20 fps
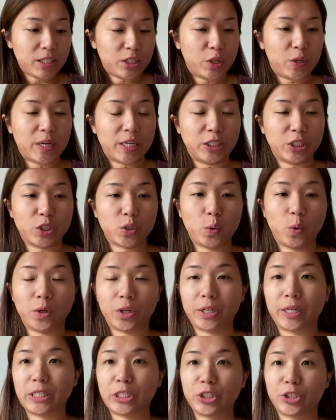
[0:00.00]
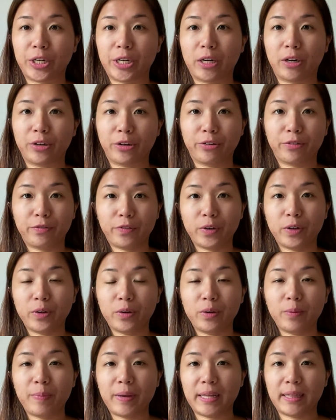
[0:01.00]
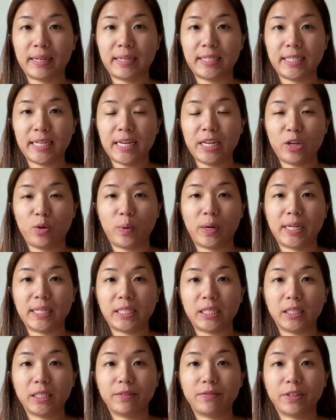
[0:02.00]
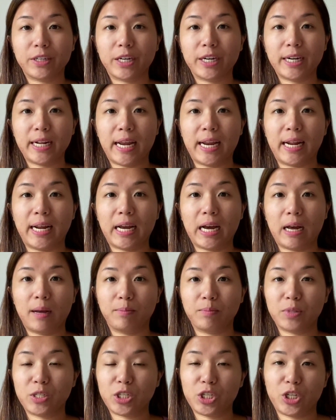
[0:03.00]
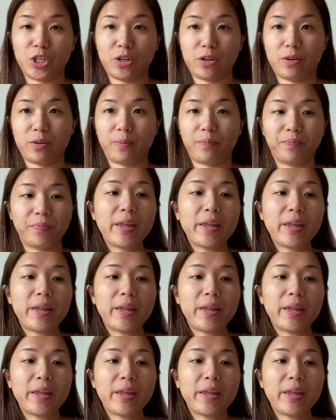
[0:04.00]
You can just order straight on your phone, pick the date you want it delivered, and it comes to you.